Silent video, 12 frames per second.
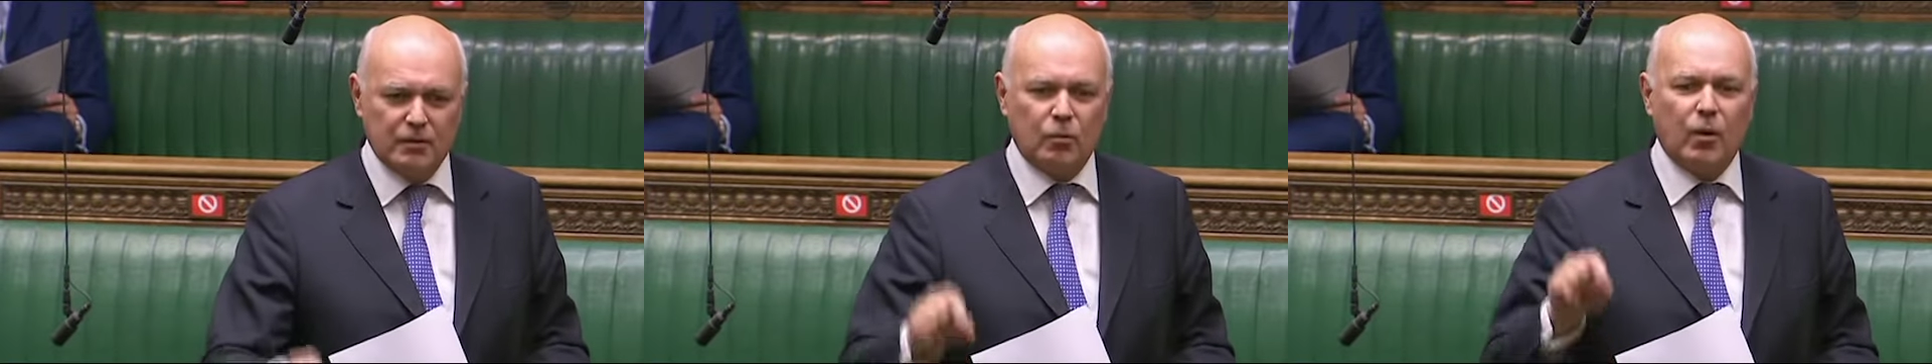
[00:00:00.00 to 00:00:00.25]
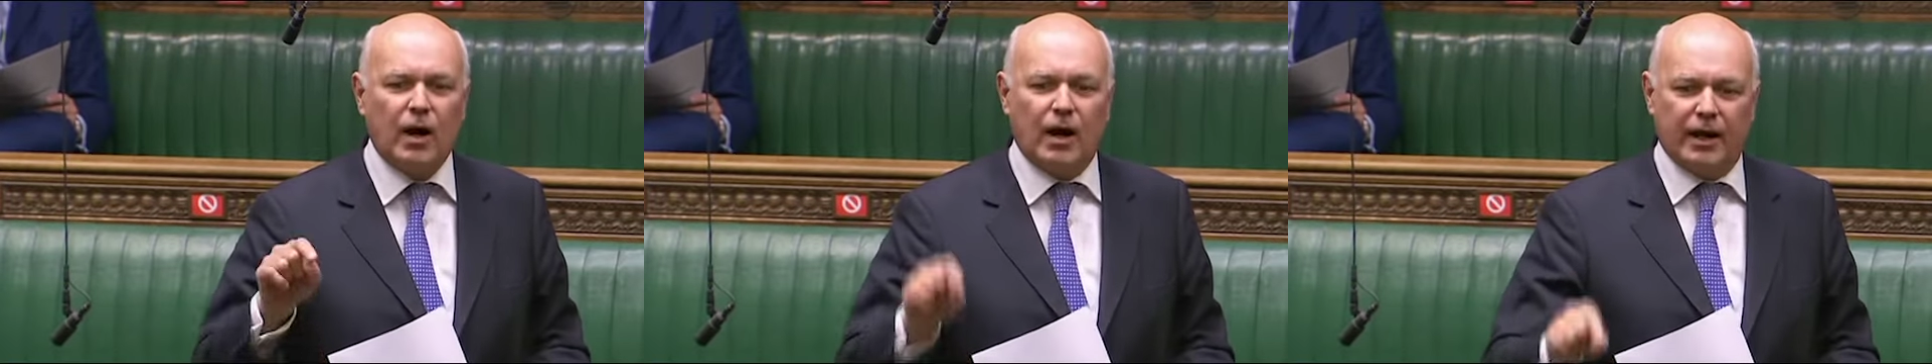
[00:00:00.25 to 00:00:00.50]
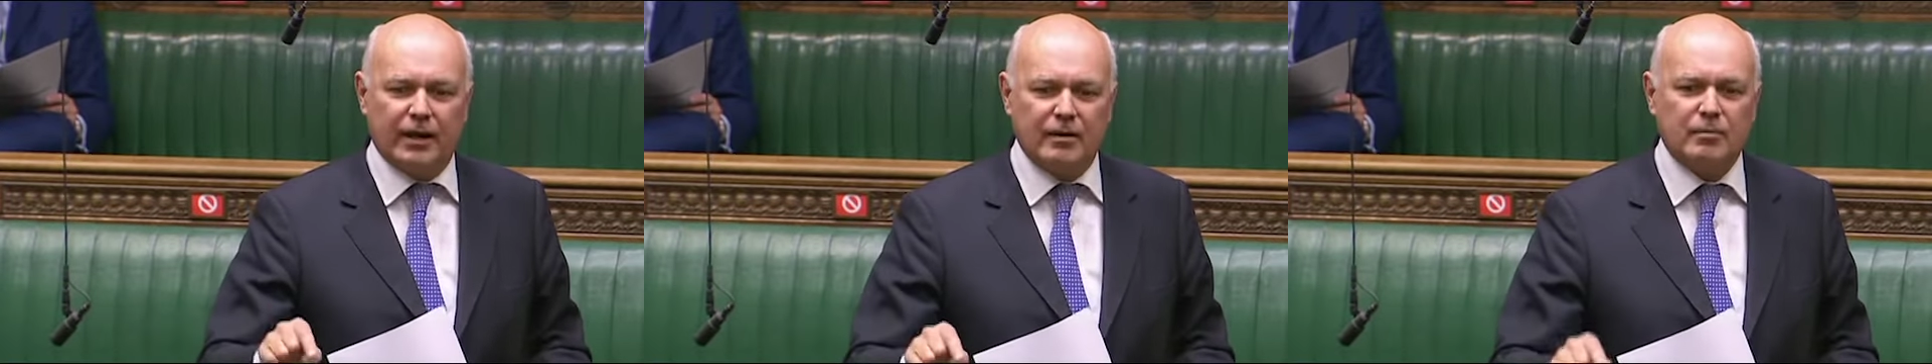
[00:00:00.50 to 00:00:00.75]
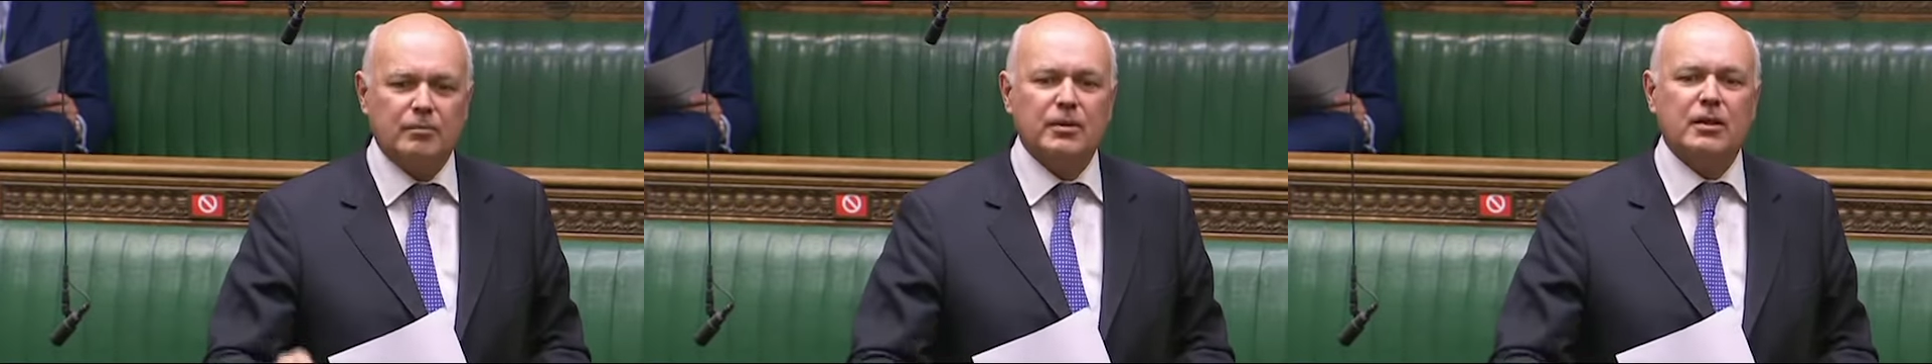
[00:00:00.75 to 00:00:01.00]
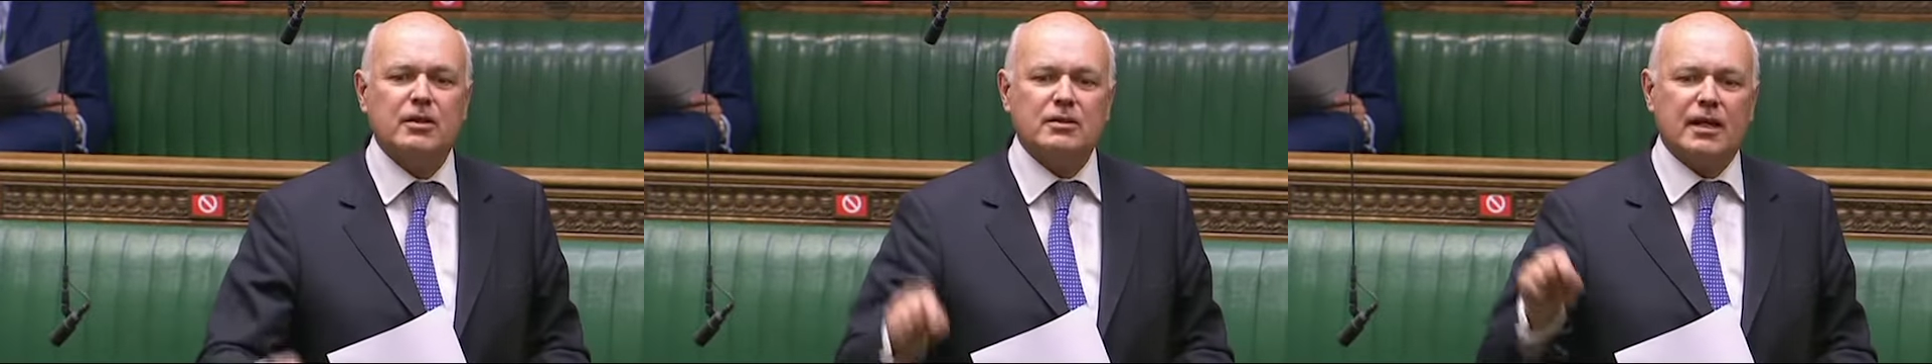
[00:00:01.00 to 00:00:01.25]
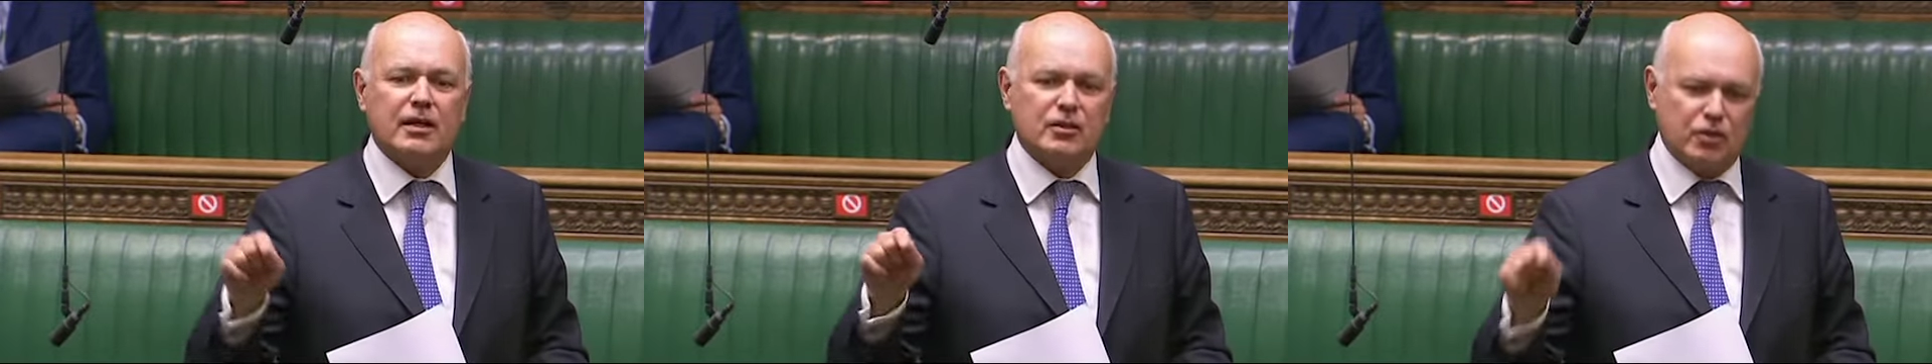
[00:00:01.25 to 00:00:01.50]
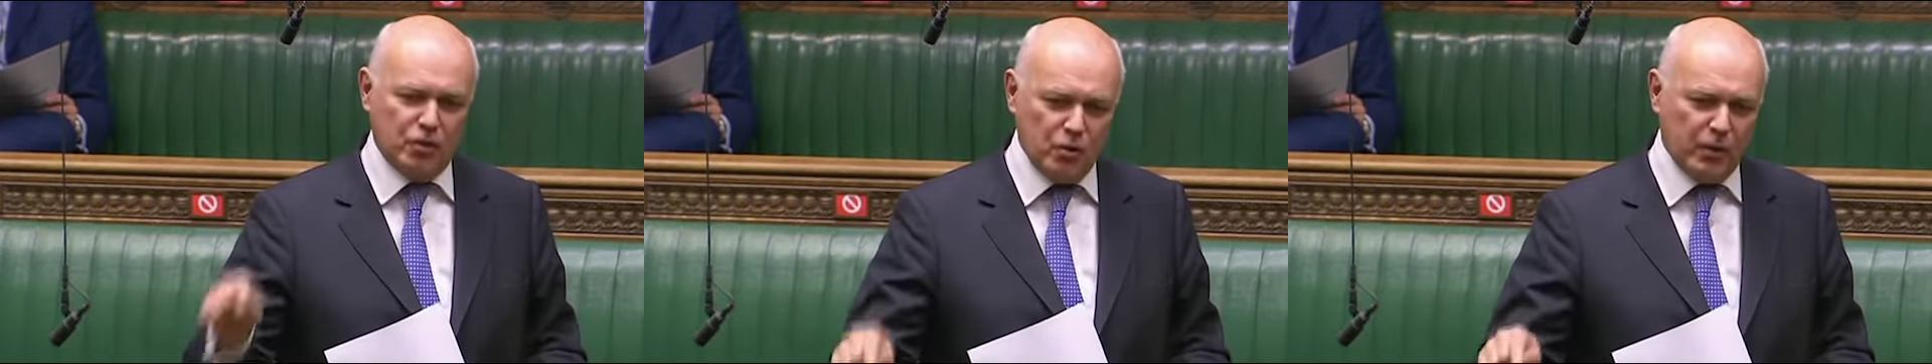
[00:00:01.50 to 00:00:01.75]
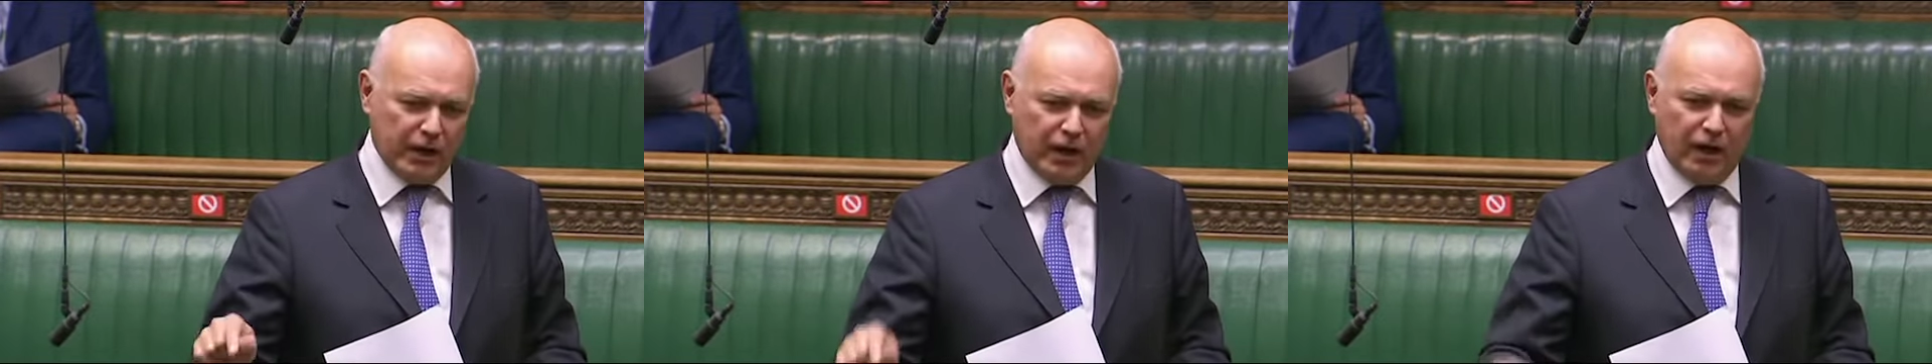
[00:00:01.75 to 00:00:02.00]
Why? Because that is who
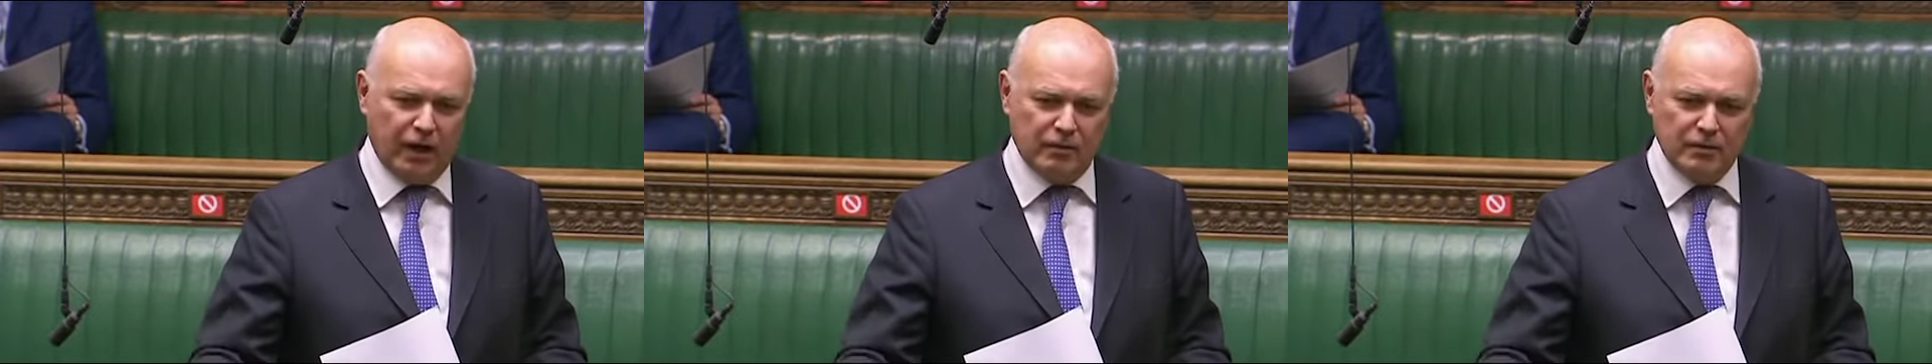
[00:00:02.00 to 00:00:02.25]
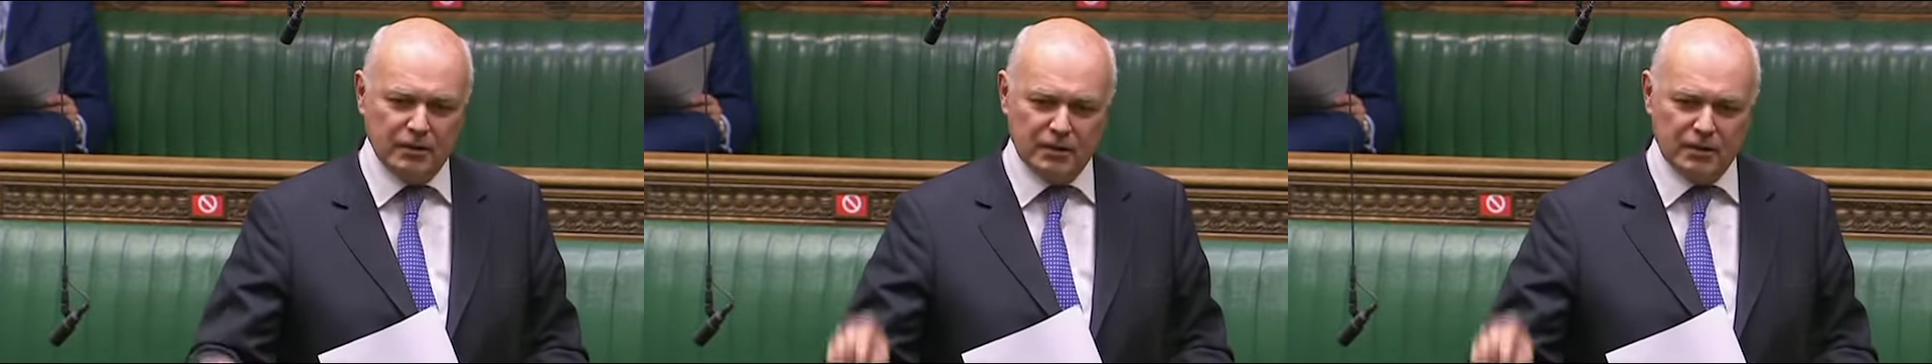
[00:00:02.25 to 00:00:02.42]
we are.